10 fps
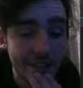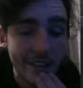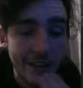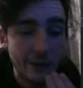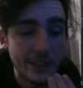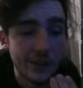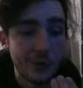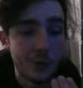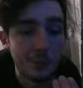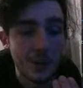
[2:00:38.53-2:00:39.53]
we don't
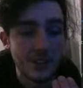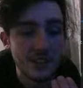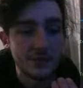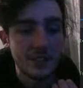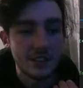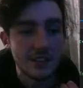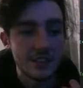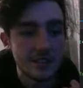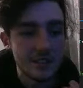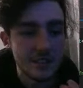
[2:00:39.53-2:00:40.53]
want most of them to
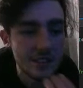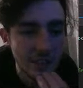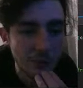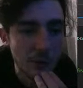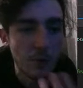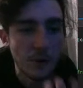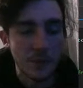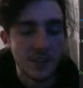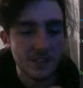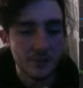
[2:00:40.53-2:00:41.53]
we want
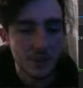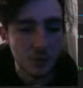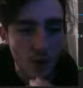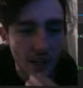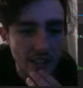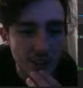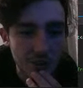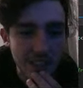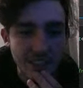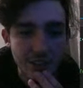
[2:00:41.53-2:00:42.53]
most of them to run at you
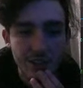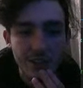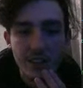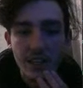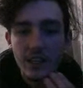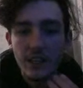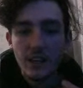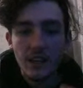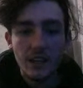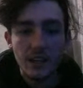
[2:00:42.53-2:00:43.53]
and hit you.
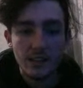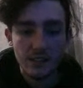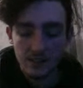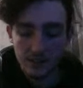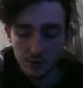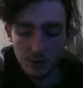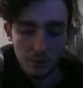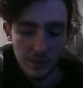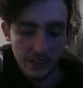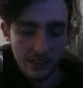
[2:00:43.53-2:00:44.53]
So what
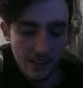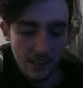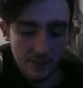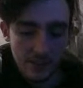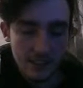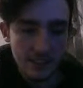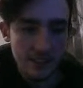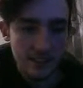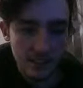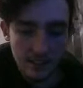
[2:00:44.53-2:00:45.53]
we can have
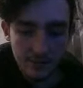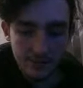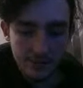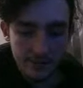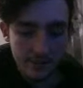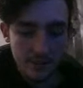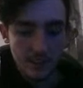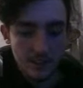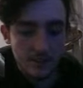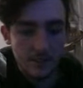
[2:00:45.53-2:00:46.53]
is if
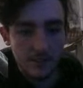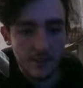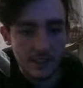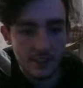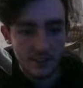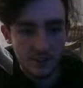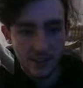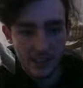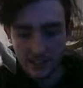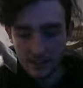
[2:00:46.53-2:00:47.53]
vector3